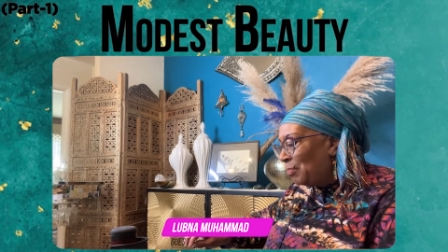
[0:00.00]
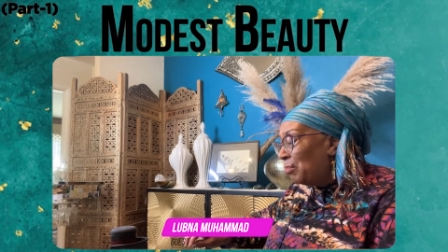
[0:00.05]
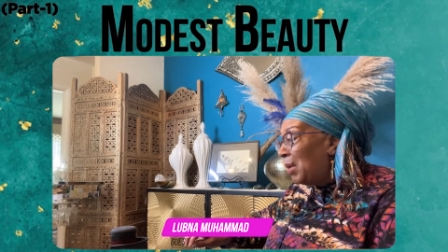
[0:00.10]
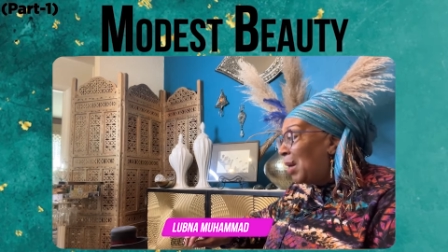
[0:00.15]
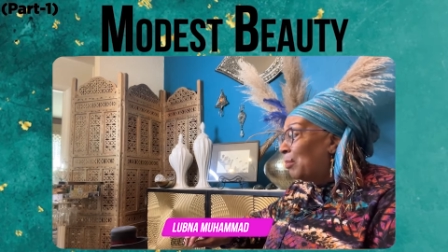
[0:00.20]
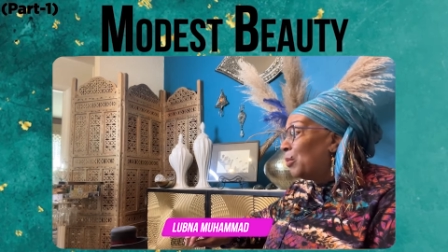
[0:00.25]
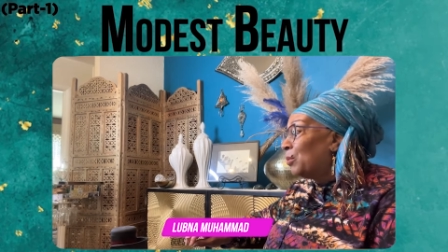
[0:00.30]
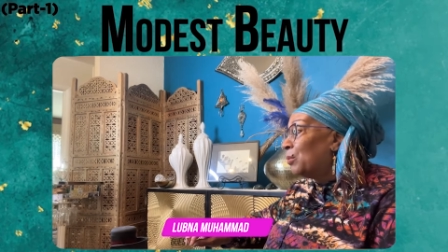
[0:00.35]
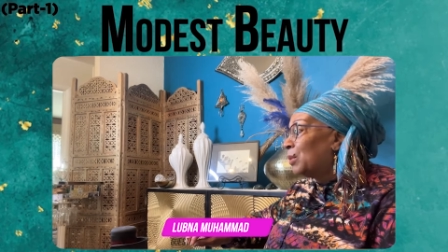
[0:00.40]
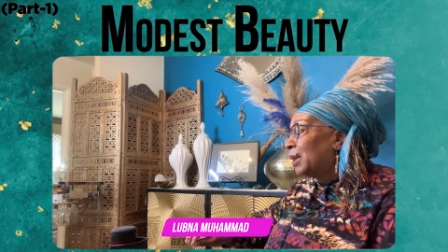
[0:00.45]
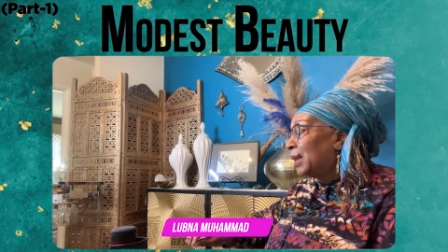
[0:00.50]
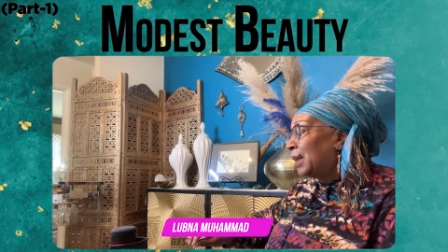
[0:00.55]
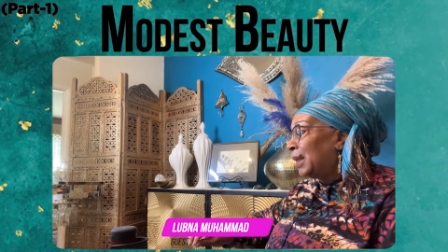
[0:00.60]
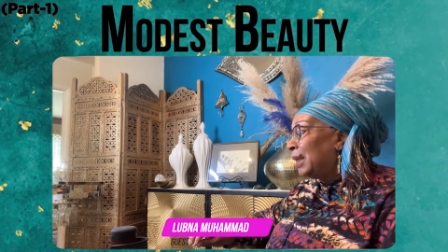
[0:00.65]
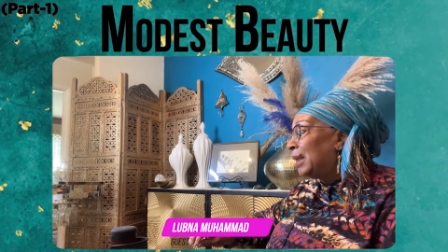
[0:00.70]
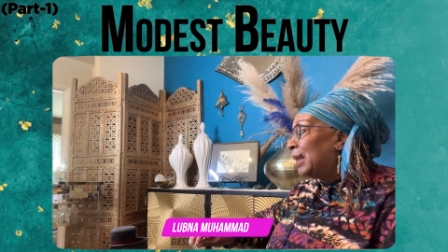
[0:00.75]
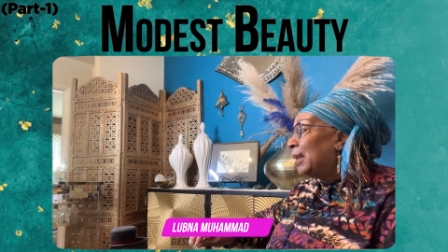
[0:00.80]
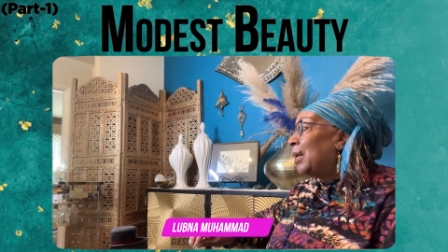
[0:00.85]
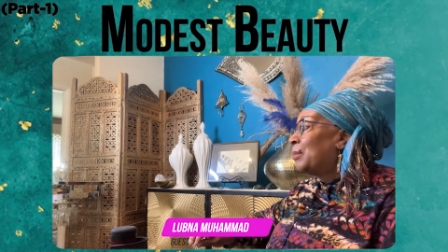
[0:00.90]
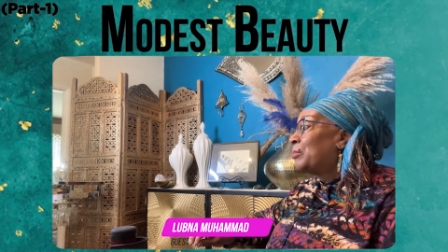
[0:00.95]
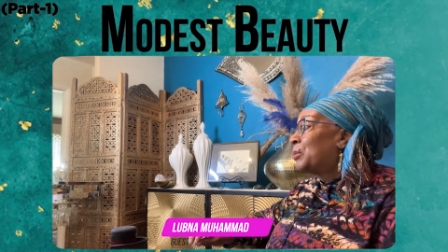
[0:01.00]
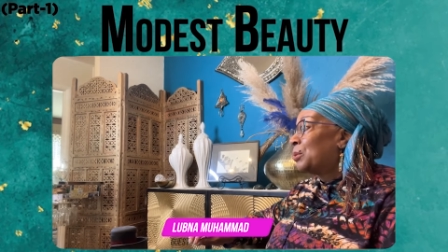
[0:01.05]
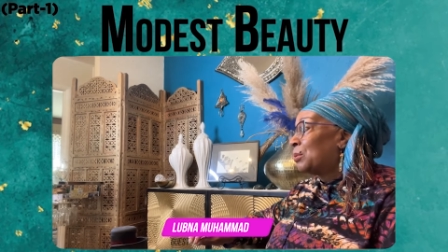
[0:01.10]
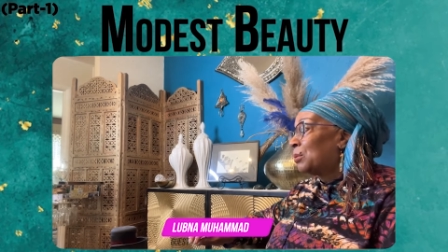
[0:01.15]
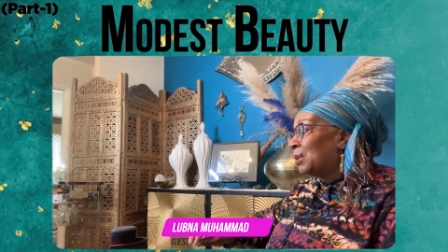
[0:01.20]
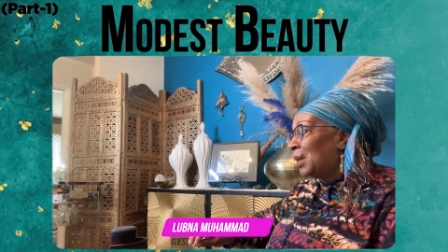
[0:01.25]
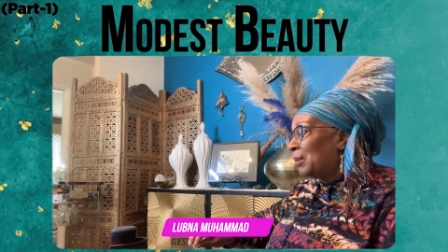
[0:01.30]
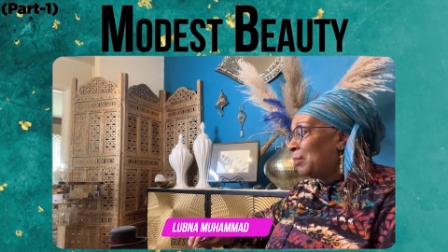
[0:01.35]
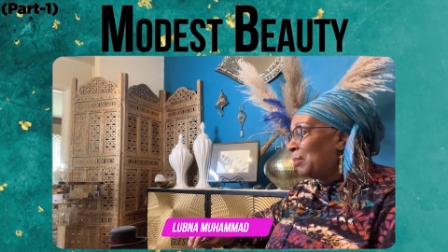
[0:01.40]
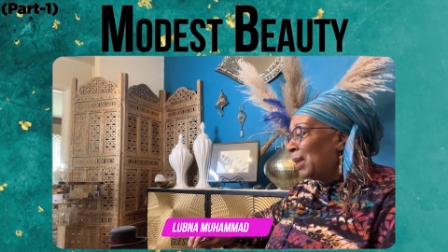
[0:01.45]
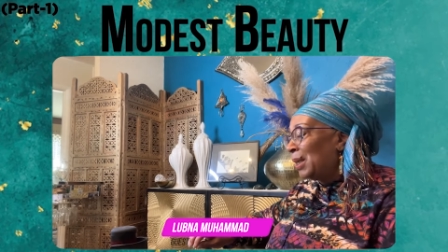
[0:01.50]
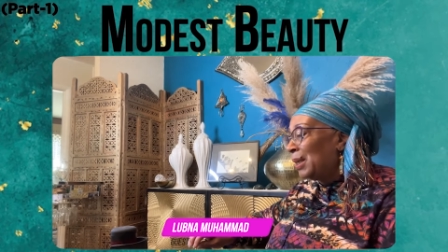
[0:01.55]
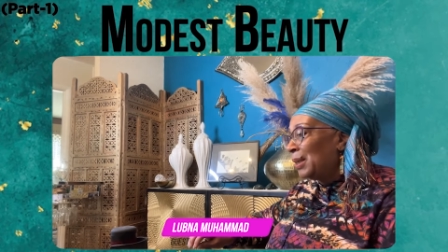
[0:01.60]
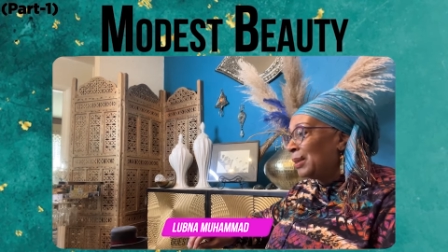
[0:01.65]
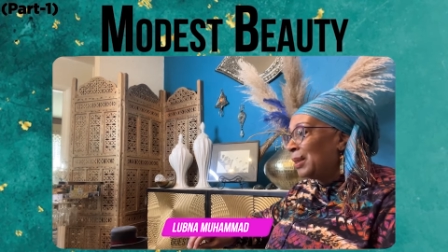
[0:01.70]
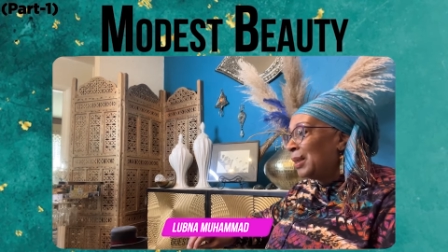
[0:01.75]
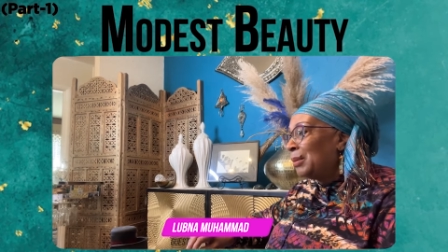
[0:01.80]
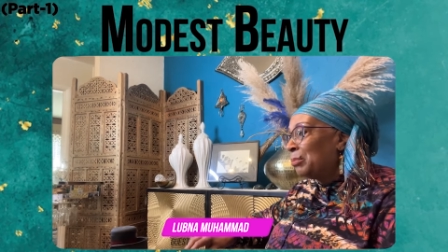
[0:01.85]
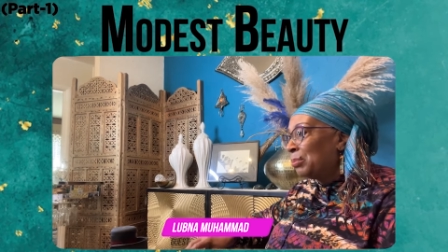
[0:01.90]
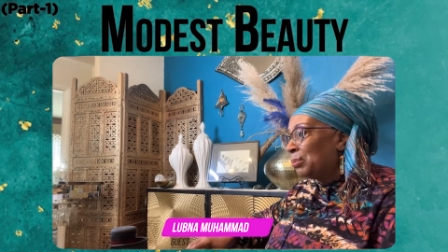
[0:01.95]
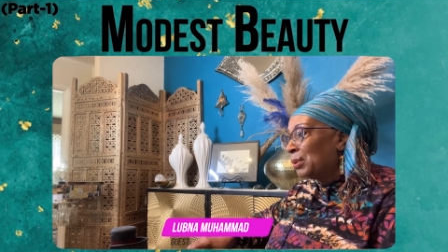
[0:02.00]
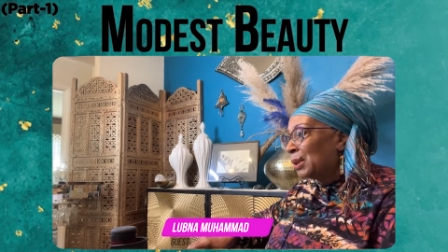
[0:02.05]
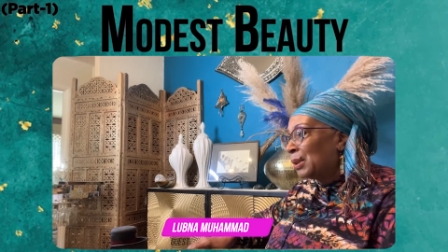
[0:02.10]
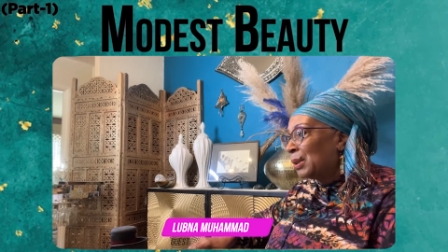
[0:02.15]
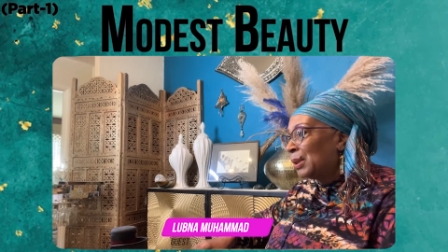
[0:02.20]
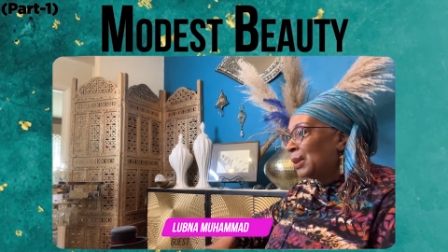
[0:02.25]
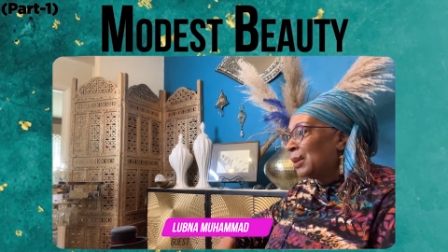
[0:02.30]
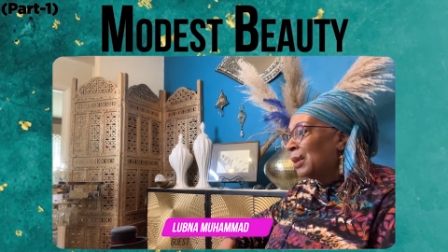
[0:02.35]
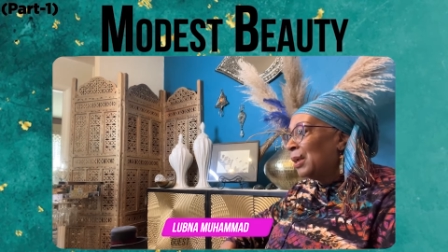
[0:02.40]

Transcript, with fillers: Mama Rakia Abdurrahman in mm-hmm. Brooklyn.